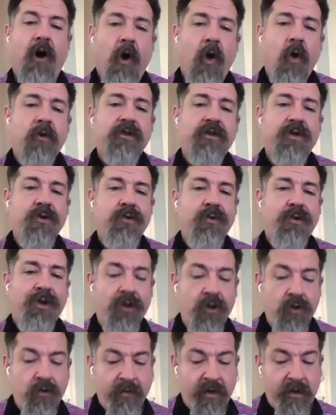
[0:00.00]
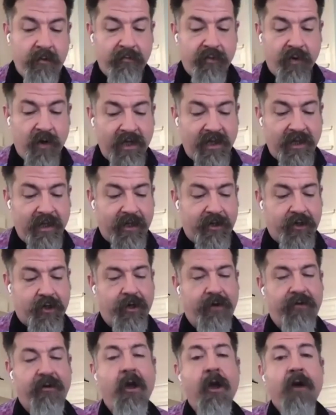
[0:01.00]
all-too-human
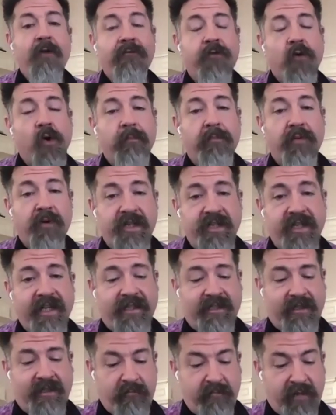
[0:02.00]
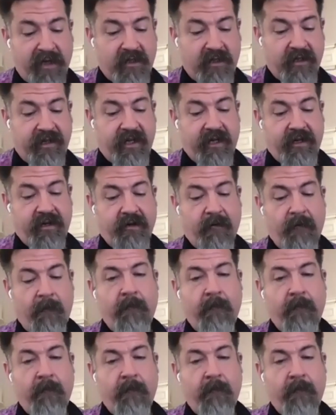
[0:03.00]
predilection for predictability.